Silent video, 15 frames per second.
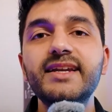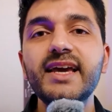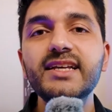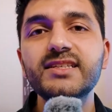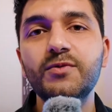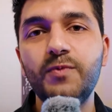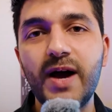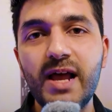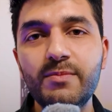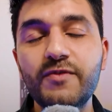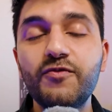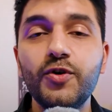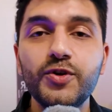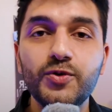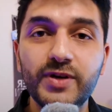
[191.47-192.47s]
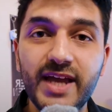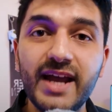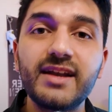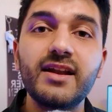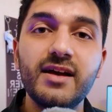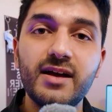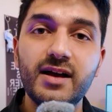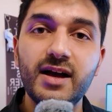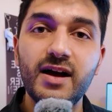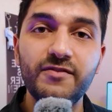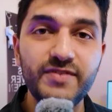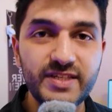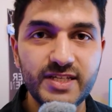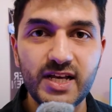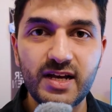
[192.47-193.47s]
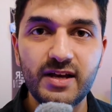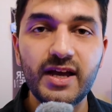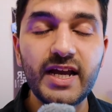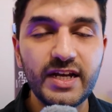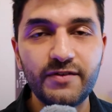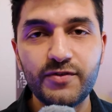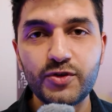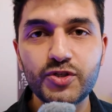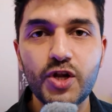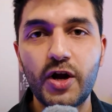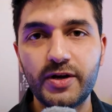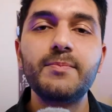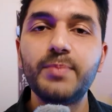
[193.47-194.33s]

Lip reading: takes a while before you get a visa interview slot.